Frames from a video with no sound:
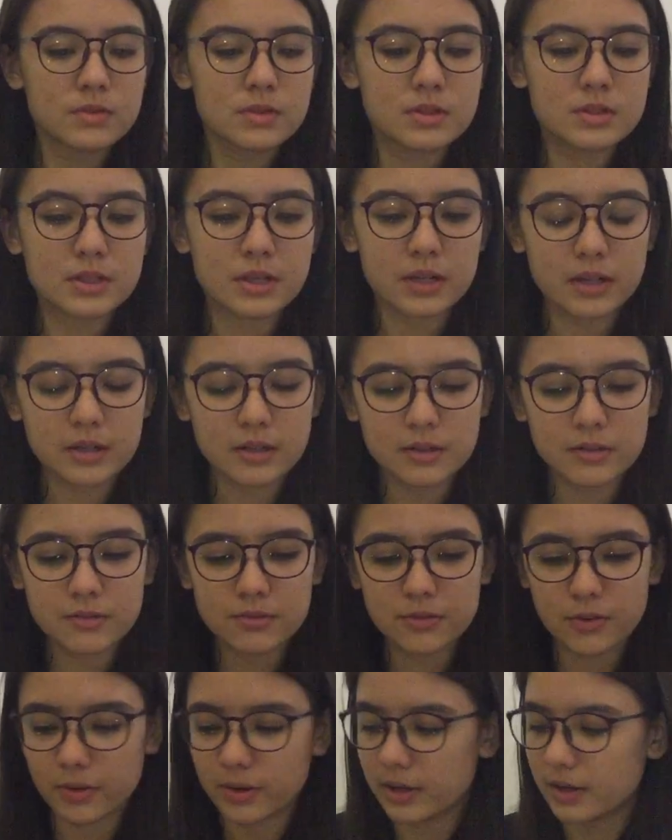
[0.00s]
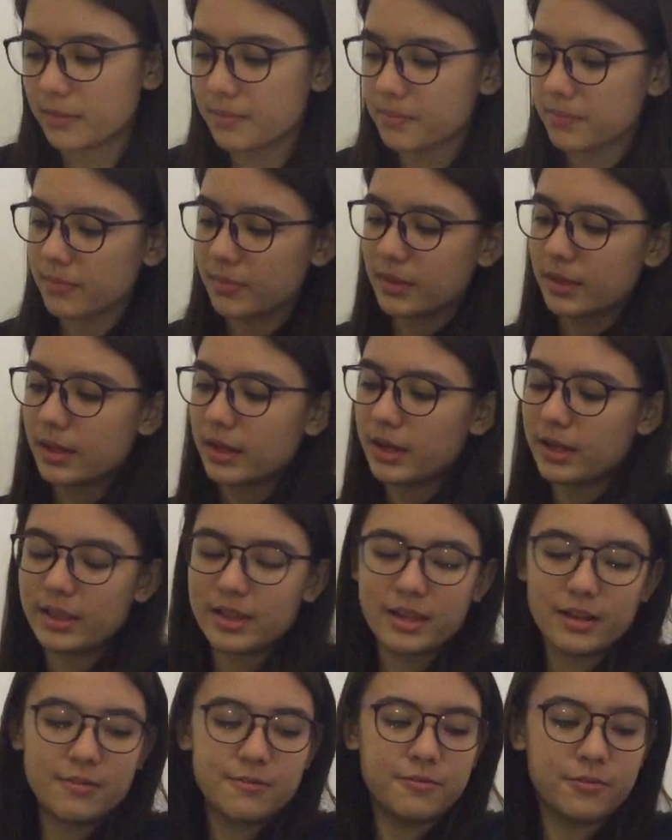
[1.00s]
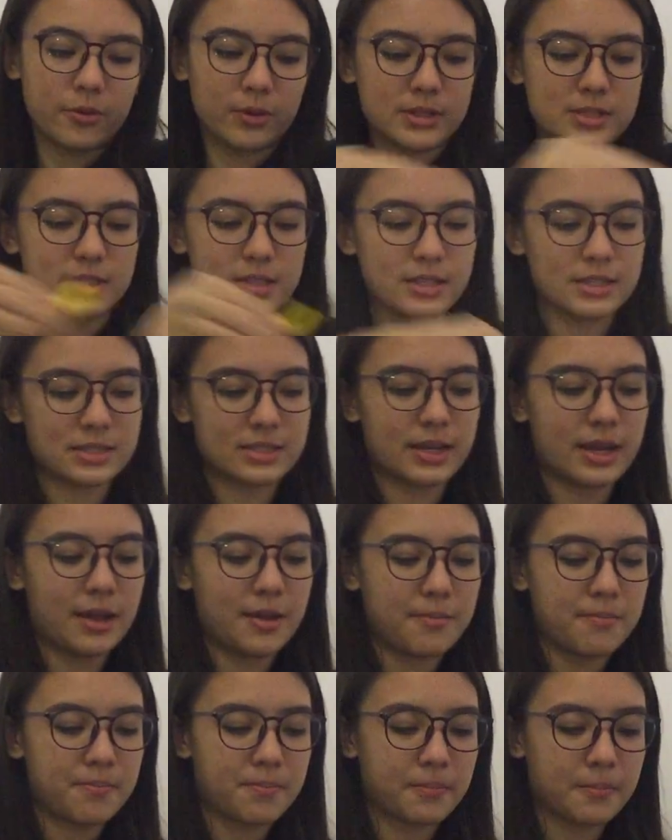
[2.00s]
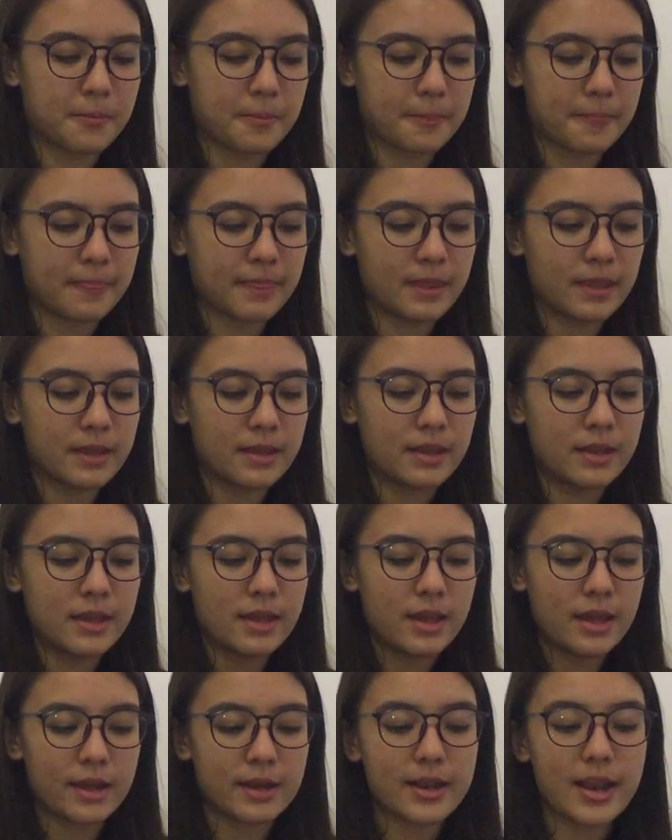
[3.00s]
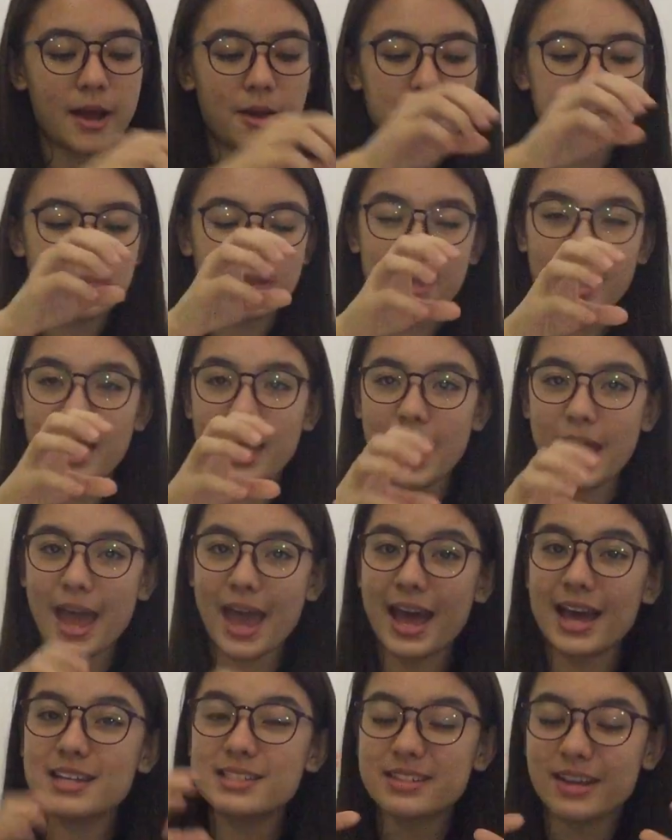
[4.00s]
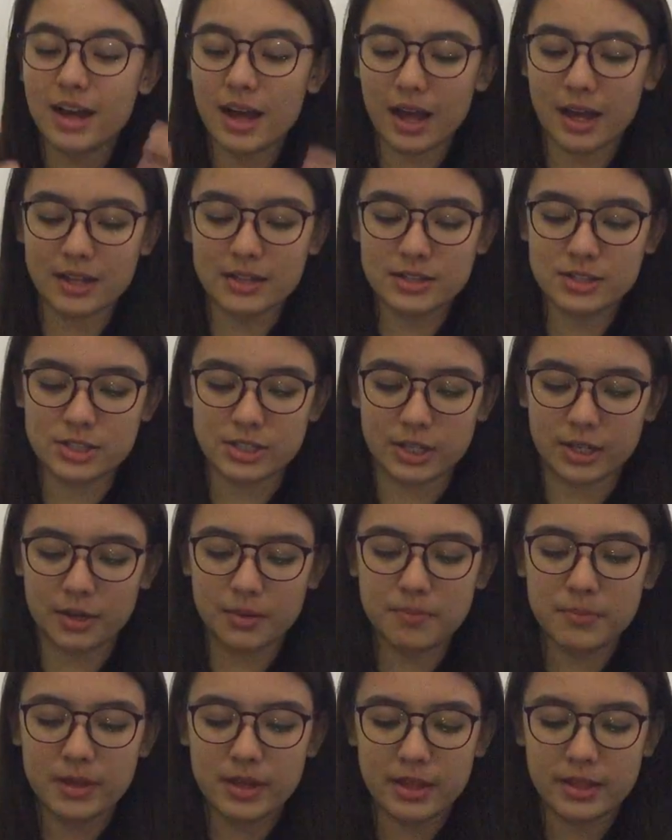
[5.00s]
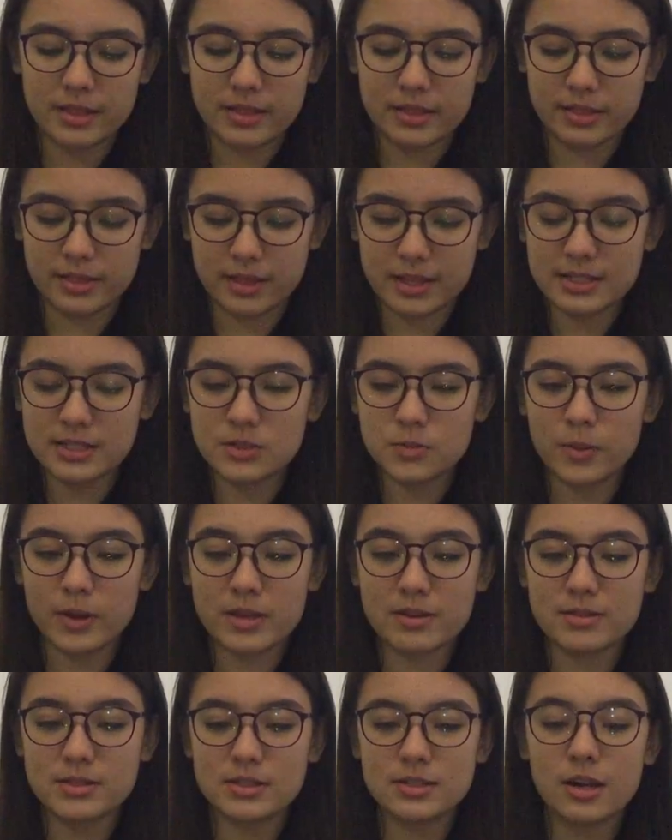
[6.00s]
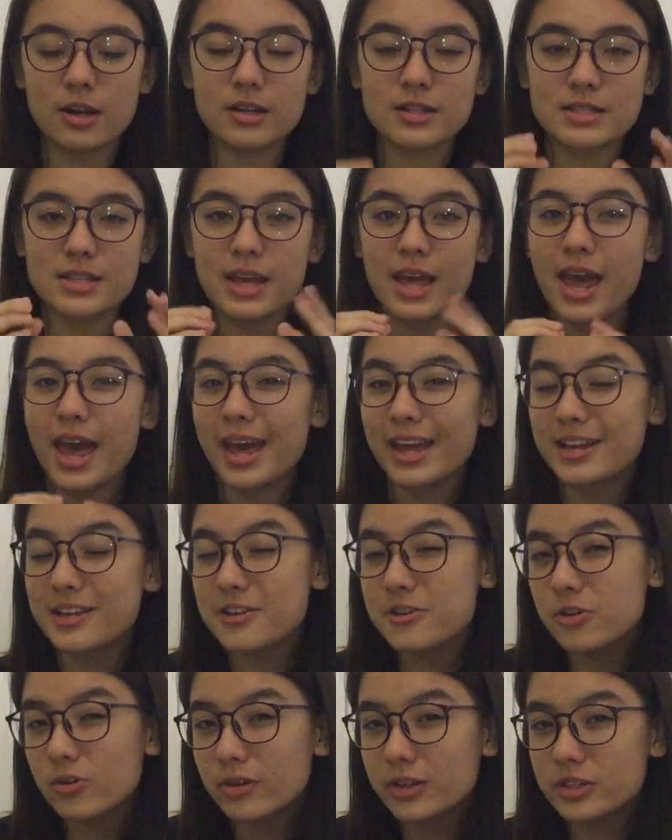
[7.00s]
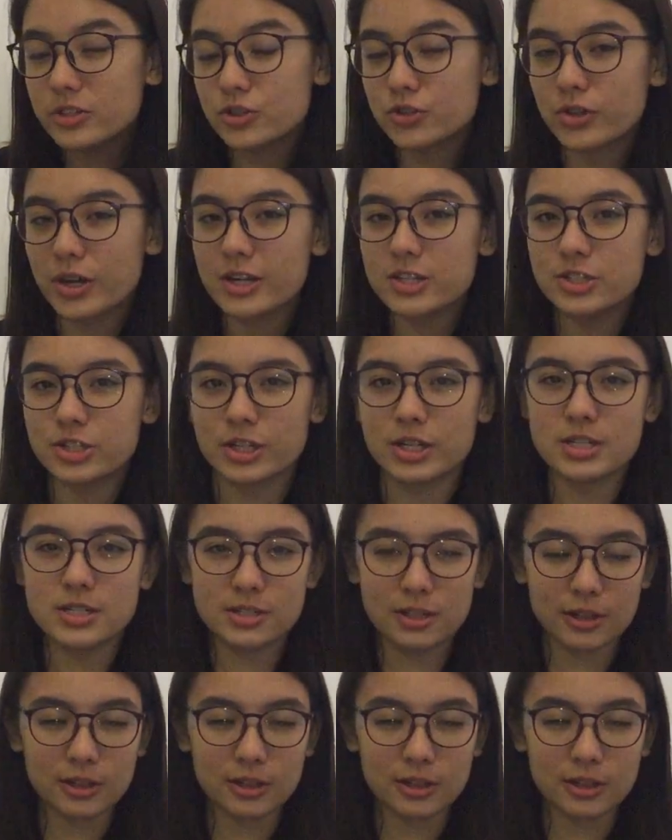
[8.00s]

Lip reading: 3, 4, and then 4 to this guy. Now, as a hunter, this is where you start, and your treasure is